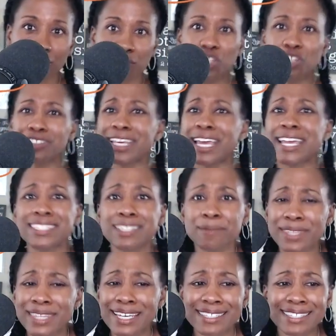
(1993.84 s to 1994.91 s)
You take some of
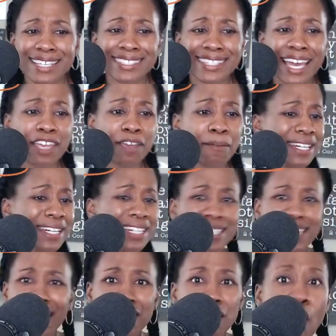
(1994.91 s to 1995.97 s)
the things I say, you might not
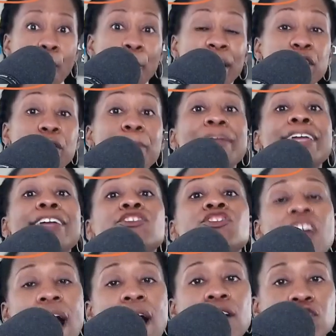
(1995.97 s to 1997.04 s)
take it all, but you're being
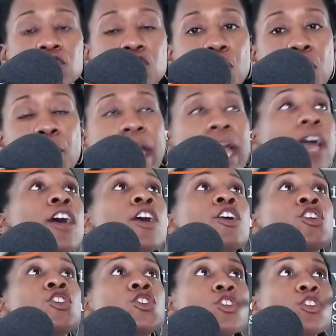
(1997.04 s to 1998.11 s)
challenged in a great way.
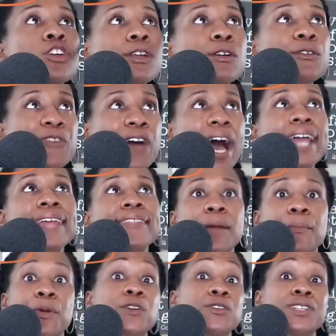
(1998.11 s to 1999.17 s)
So you're going to find that
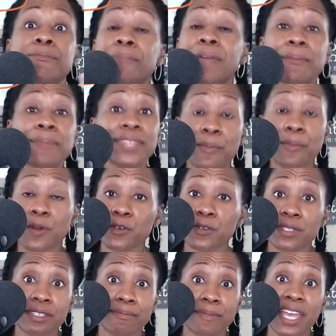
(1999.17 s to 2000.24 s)
person, and maybe that
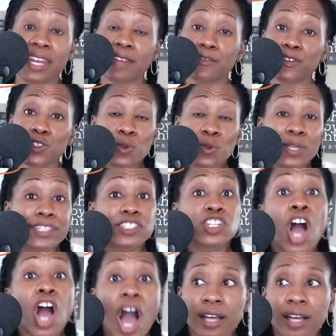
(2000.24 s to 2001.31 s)
person is me. And if so, let's
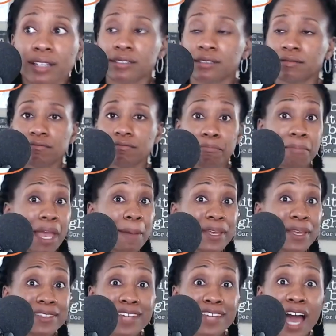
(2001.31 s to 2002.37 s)
talk. Maybe
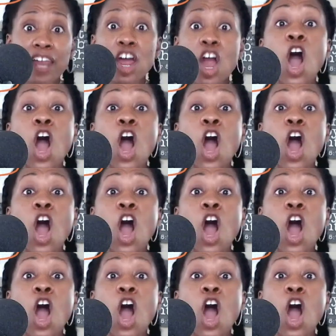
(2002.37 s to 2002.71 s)
it's not.